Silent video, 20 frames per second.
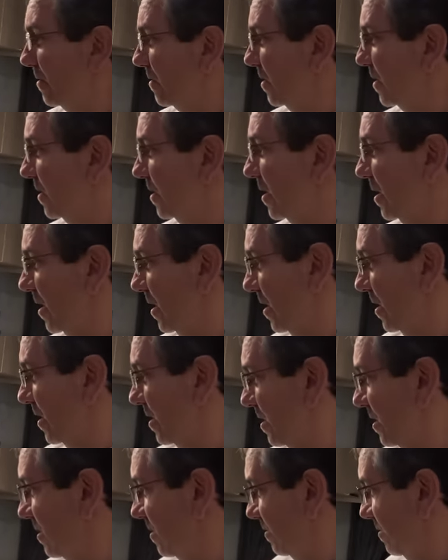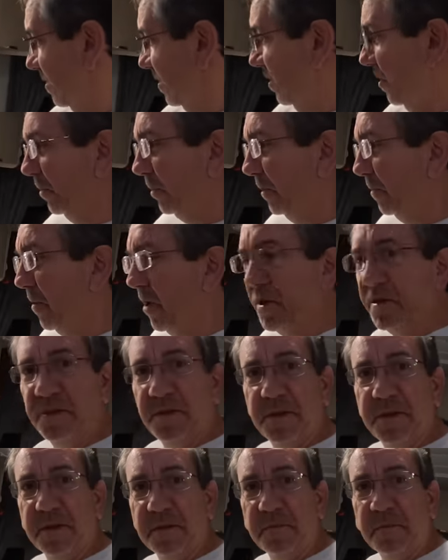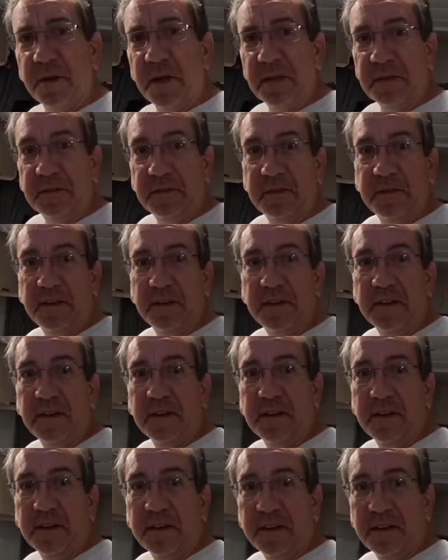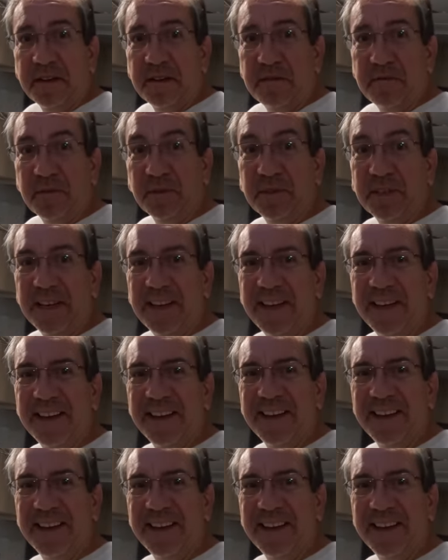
with the with all the bungees in place. We'll see.